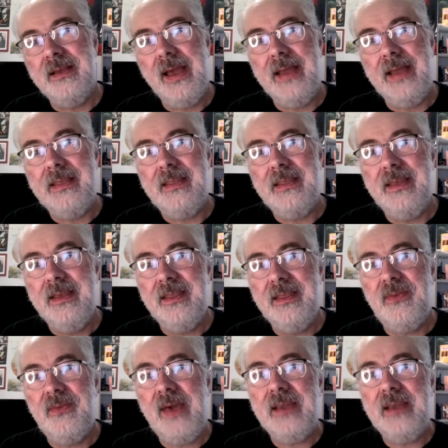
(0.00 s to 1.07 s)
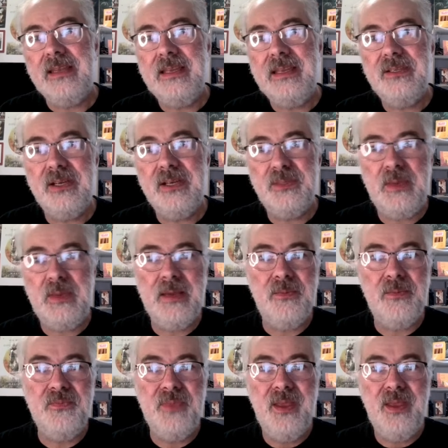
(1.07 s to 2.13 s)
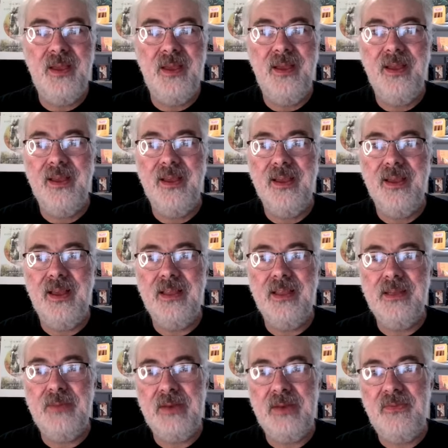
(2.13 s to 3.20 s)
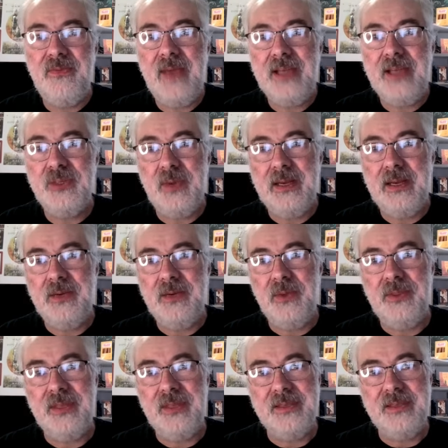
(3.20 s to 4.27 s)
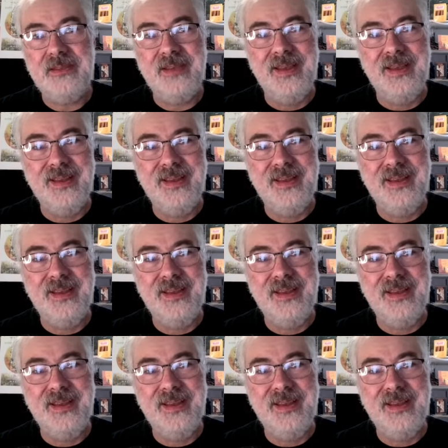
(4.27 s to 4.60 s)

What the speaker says: And then the fact that he starts to become a little bit infatuated with this